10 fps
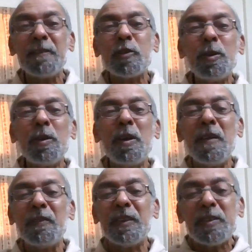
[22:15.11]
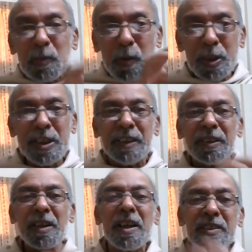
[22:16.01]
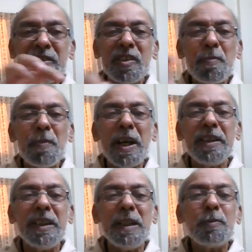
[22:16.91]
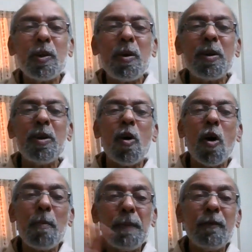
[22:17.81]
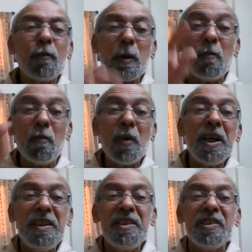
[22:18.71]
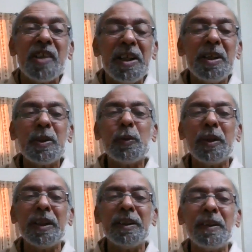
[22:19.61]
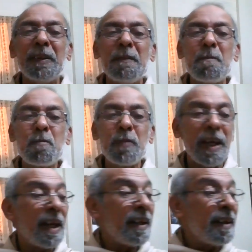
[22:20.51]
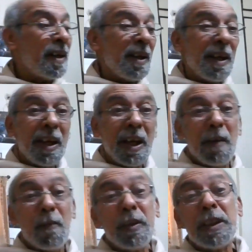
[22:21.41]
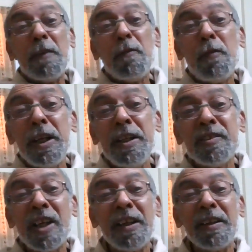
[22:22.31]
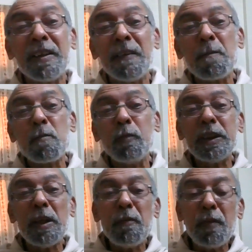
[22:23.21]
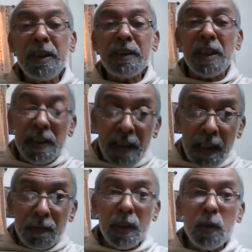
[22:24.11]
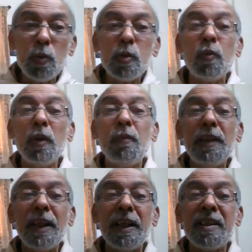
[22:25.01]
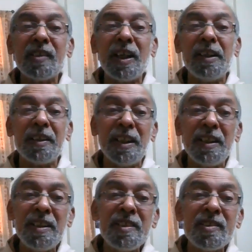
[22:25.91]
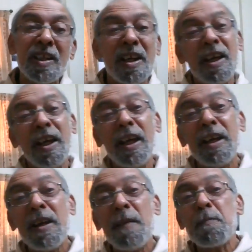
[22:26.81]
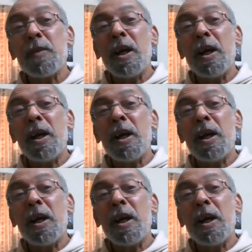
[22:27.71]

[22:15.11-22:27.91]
So this is what the rajasic mind keeps on hopping from one desire to another. And with every desire, with everything that we do to fulfill that desire, there is the